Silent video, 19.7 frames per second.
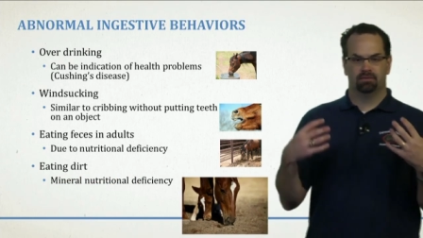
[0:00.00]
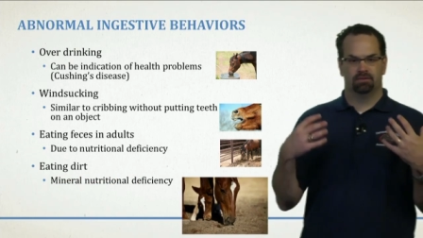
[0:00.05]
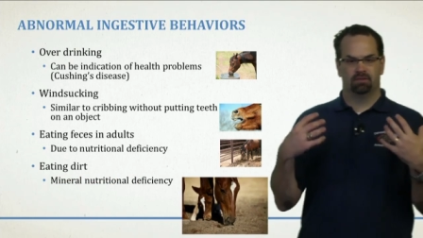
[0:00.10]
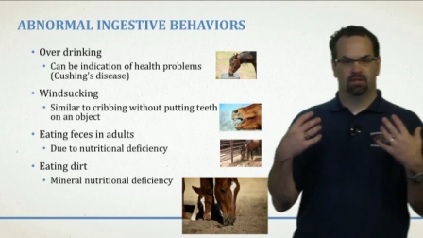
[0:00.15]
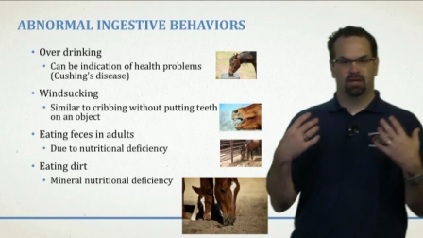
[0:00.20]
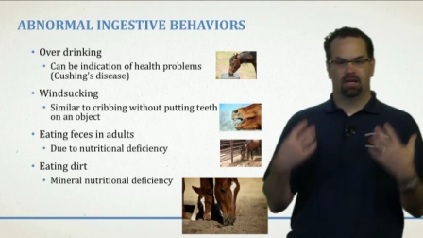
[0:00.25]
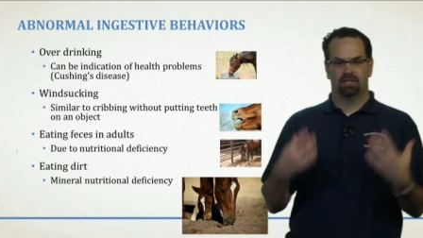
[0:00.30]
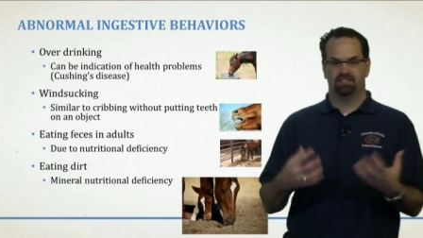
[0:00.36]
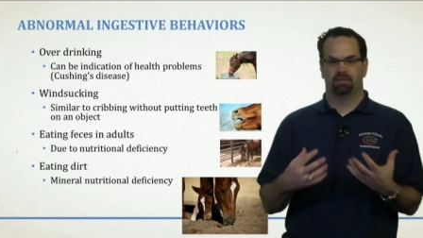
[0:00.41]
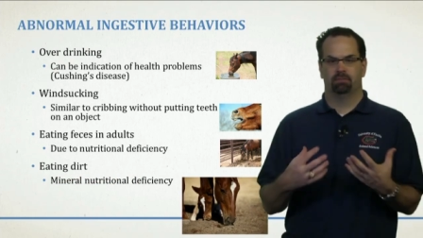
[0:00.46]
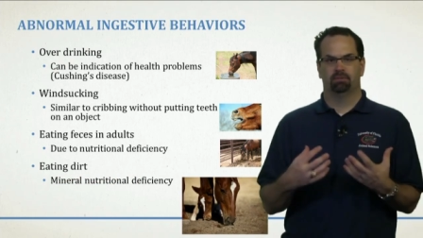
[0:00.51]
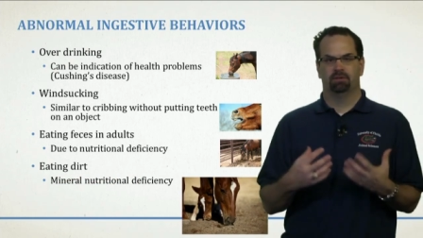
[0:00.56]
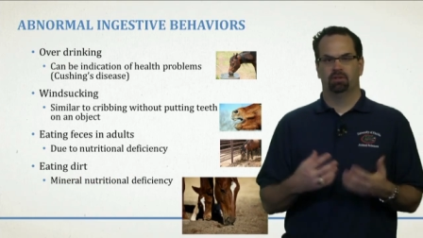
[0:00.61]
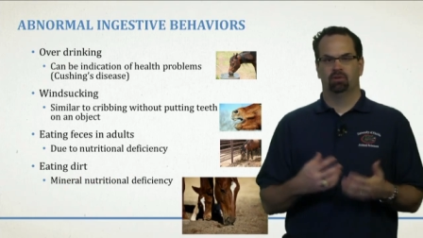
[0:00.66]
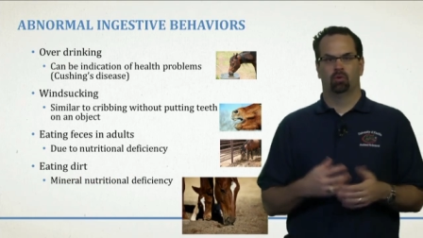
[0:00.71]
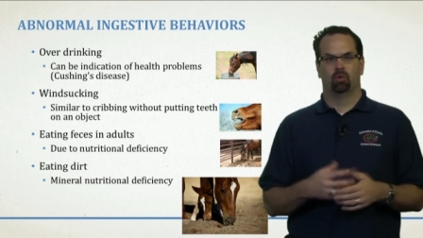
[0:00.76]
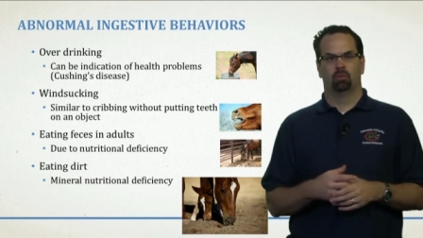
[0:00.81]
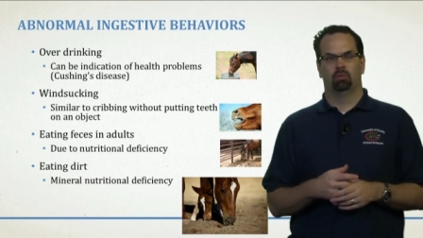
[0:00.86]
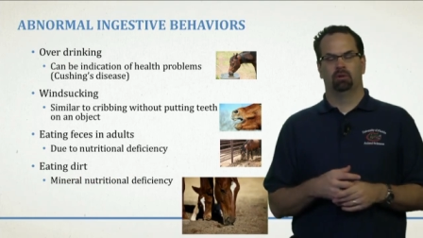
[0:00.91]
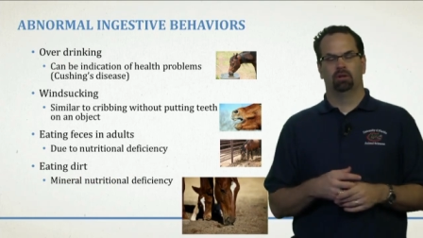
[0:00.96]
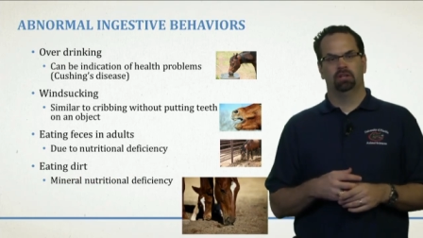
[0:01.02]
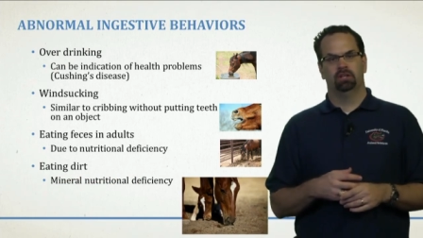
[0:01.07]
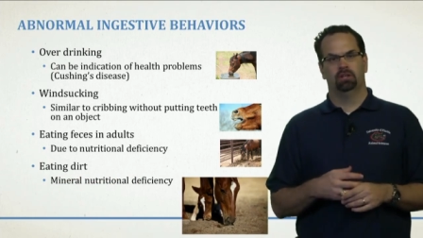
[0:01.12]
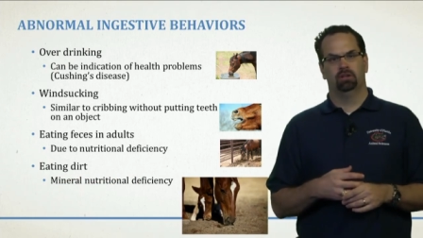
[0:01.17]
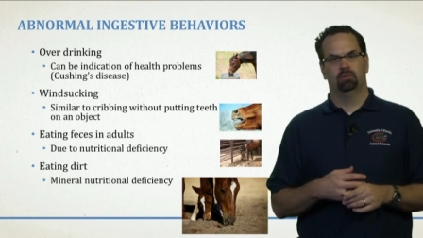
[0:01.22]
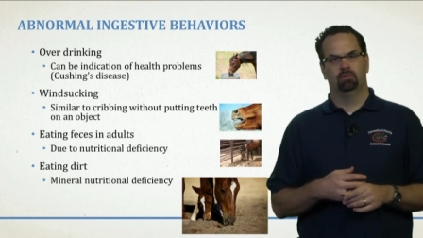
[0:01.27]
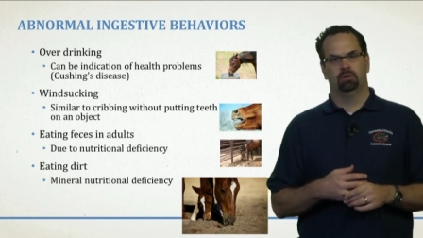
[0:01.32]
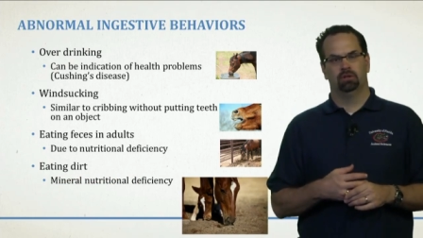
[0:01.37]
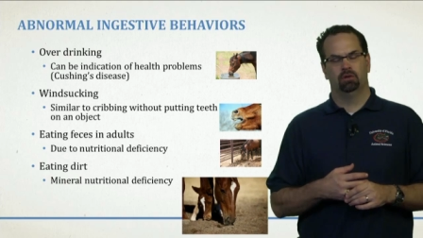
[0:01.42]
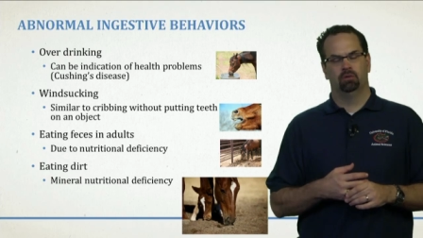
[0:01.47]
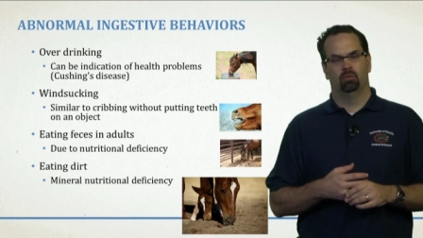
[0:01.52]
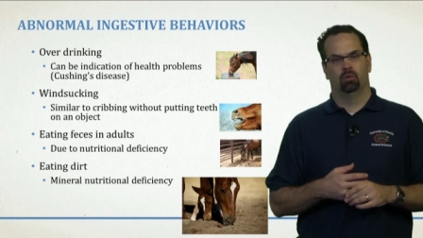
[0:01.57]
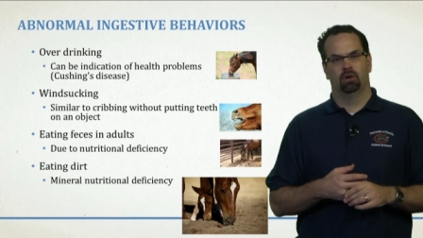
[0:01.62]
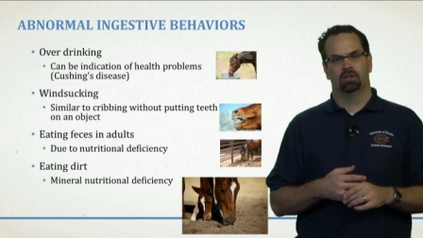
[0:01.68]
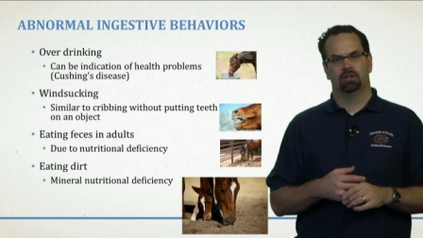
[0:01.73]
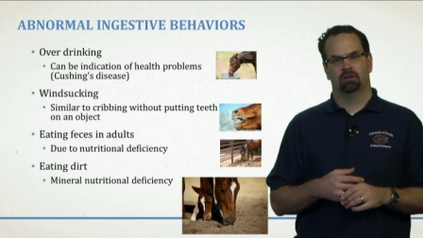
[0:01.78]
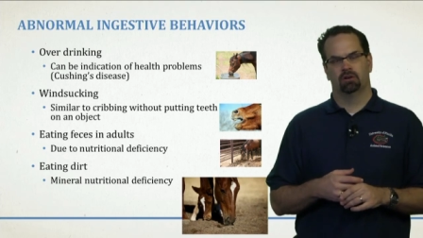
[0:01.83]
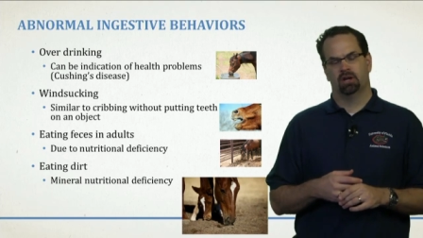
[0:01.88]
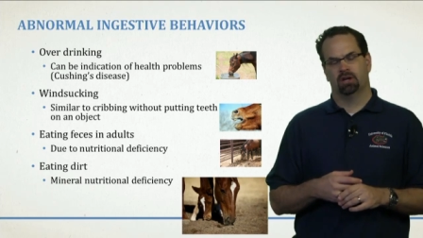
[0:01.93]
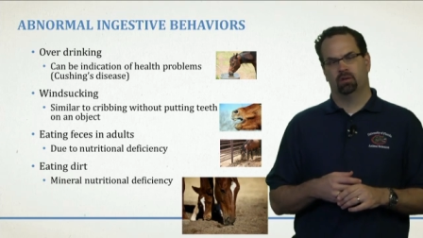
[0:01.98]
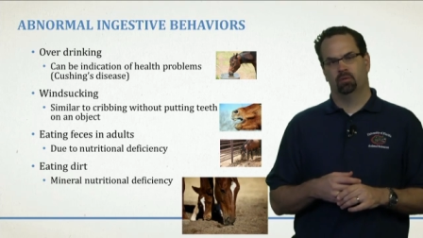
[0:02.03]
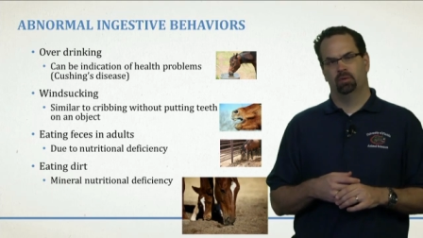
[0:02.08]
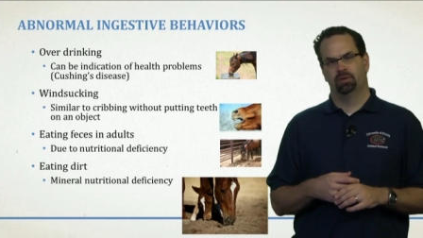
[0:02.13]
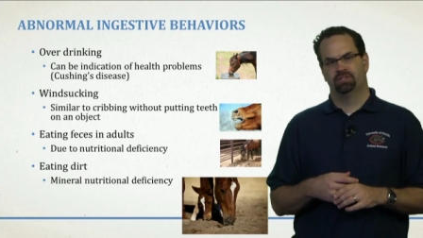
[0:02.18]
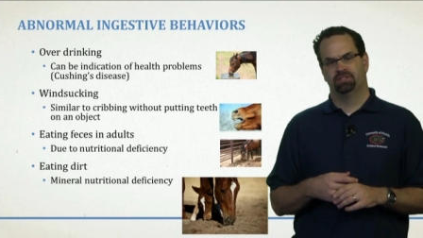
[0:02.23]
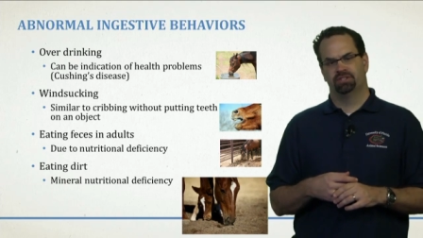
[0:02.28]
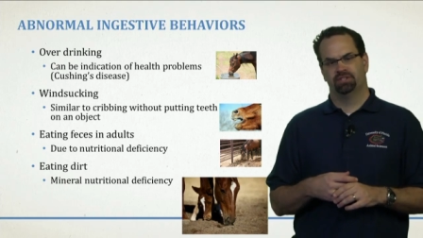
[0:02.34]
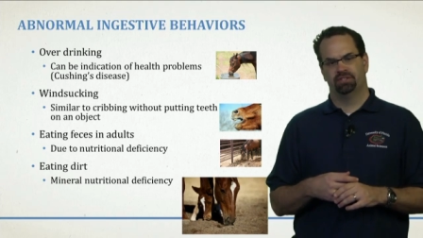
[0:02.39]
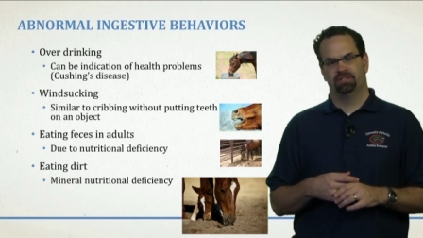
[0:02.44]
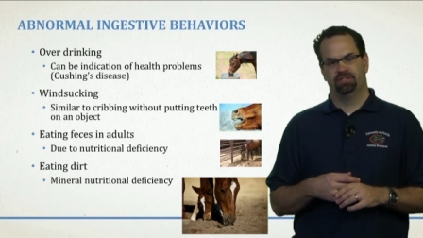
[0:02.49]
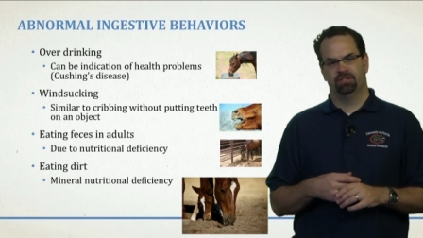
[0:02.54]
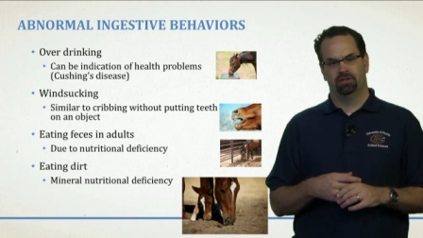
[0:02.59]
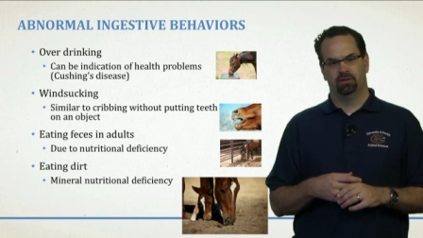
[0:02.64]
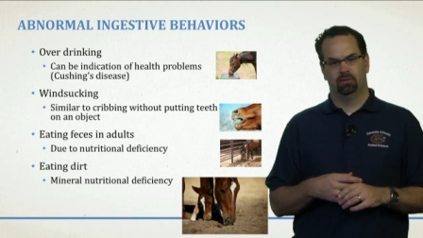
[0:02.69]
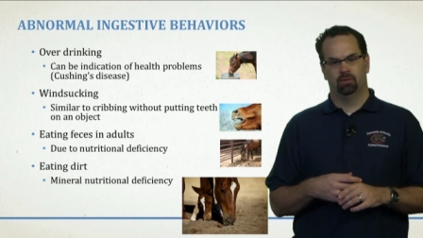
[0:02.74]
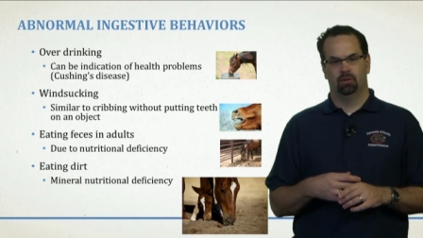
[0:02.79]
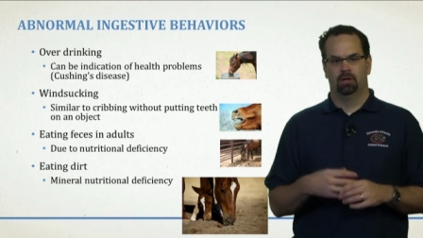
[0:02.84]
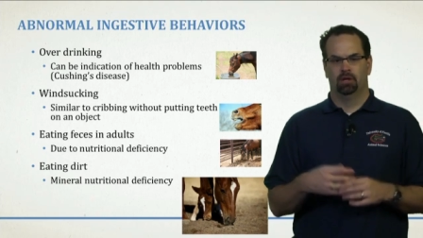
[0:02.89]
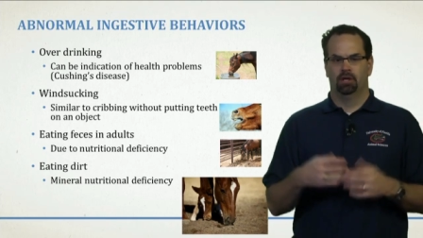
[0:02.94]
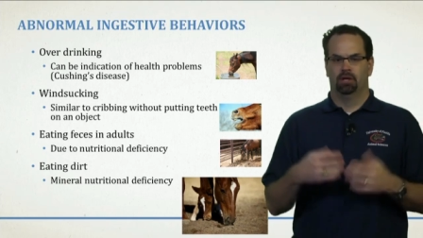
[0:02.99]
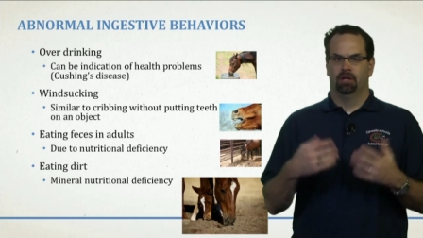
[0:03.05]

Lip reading: not something normally you want your equids to do.